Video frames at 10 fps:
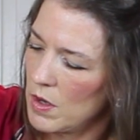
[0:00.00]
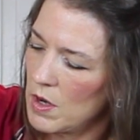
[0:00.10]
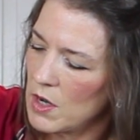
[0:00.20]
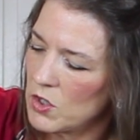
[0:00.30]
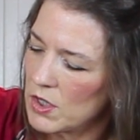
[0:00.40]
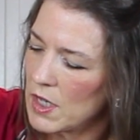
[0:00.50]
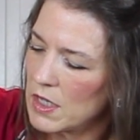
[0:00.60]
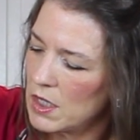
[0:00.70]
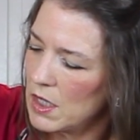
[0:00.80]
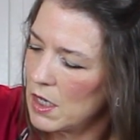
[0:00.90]
And I just
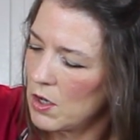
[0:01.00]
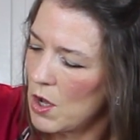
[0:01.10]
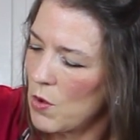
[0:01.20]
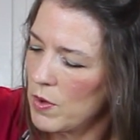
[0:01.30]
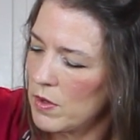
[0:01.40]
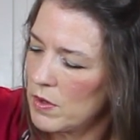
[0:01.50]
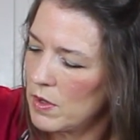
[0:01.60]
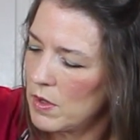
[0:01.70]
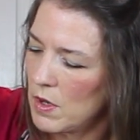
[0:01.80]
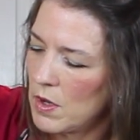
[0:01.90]
like to get it going,
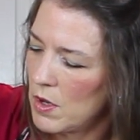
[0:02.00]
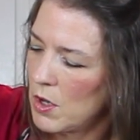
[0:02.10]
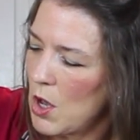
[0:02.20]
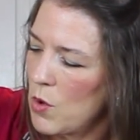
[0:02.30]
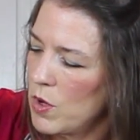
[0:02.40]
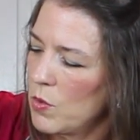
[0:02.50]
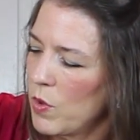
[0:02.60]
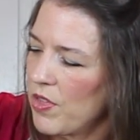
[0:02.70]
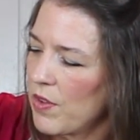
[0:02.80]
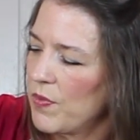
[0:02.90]
coated
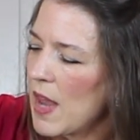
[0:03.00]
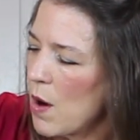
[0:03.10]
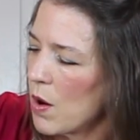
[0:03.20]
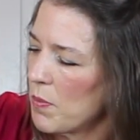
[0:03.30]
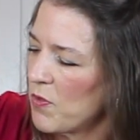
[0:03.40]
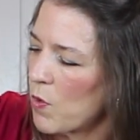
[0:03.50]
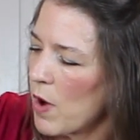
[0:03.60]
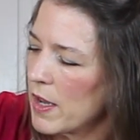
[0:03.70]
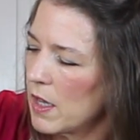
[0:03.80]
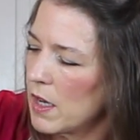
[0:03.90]
with the flour
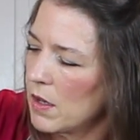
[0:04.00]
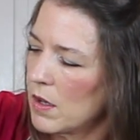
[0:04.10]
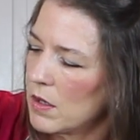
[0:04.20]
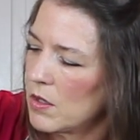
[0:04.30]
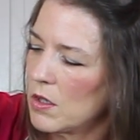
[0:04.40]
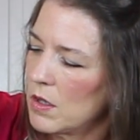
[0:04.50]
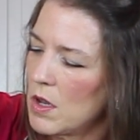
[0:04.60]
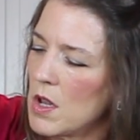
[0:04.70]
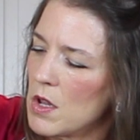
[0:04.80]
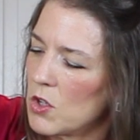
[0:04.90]
before I get it
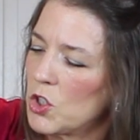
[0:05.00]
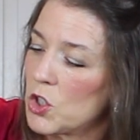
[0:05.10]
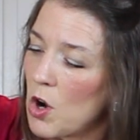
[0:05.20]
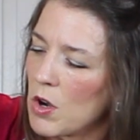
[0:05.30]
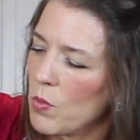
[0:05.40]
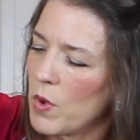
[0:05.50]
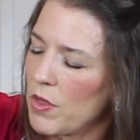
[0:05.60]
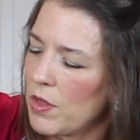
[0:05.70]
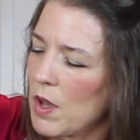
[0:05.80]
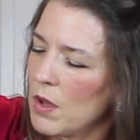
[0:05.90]
started with